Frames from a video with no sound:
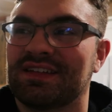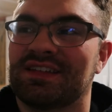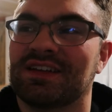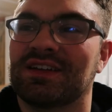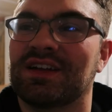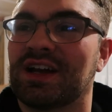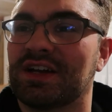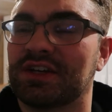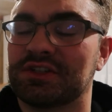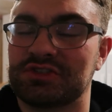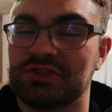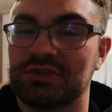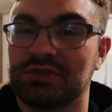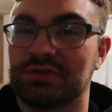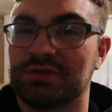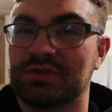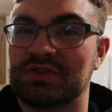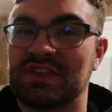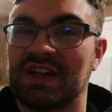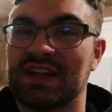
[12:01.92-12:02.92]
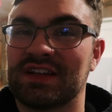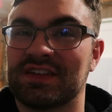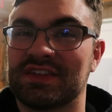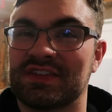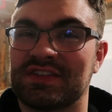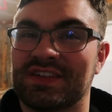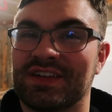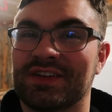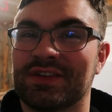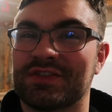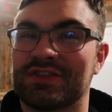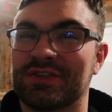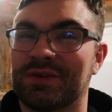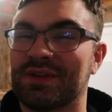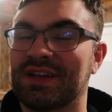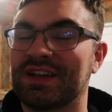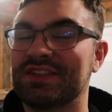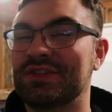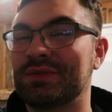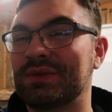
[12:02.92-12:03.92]
they're not going to chew through stainless steel, so
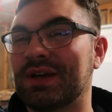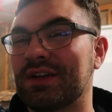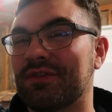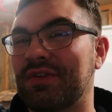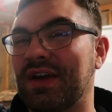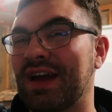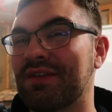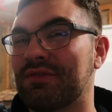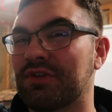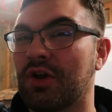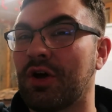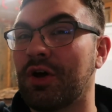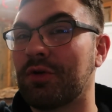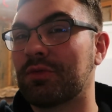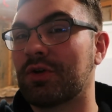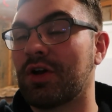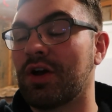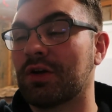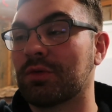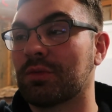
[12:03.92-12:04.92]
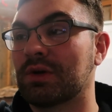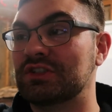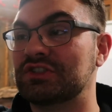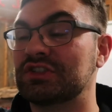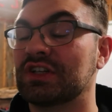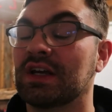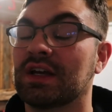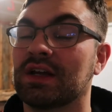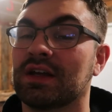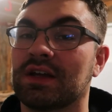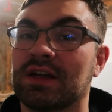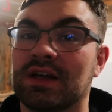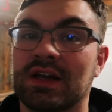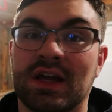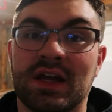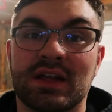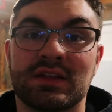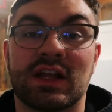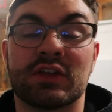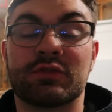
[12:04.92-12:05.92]
unless you kind of have it on wrong, which,
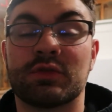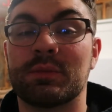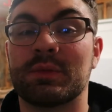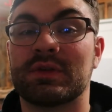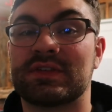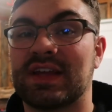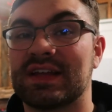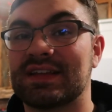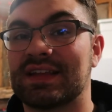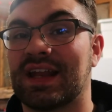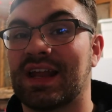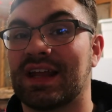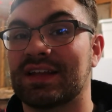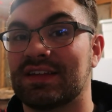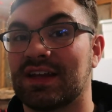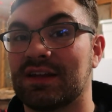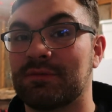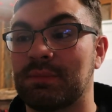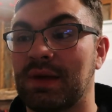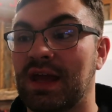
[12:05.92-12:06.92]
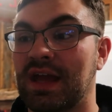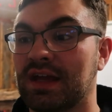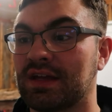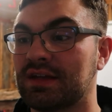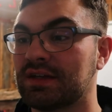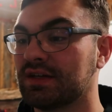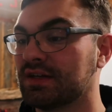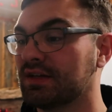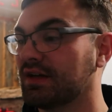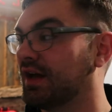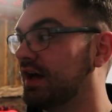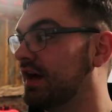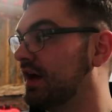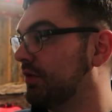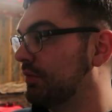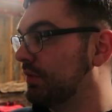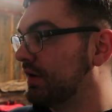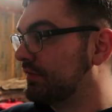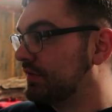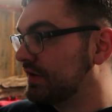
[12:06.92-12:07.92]
that's one mistake that I did make.
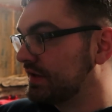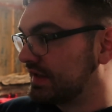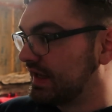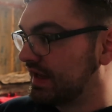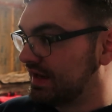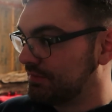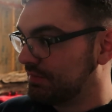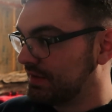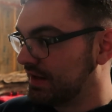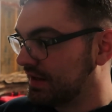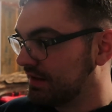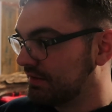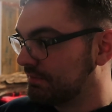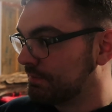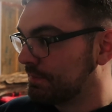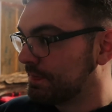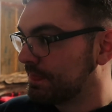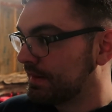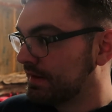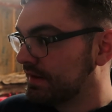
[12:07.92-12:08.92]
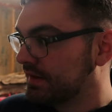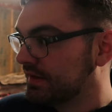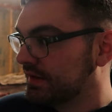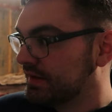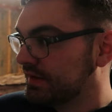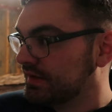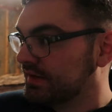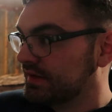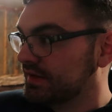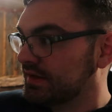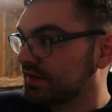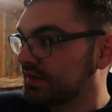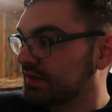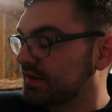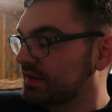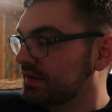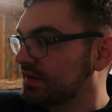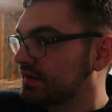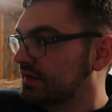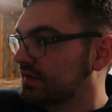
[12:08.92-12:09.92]
Whenever it came in,
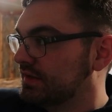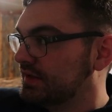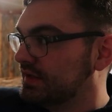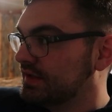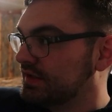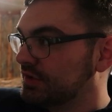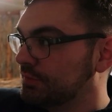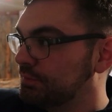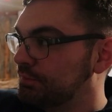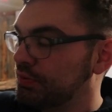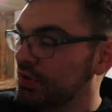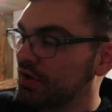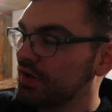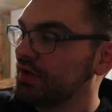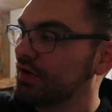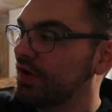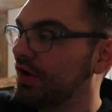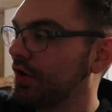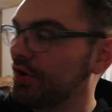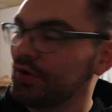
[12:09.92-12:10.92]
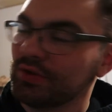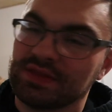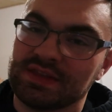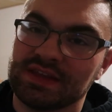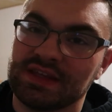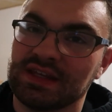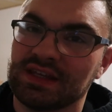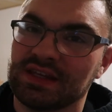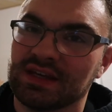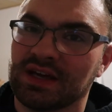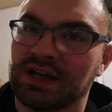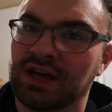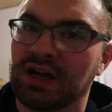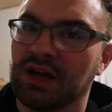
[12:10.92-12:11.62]
you put all the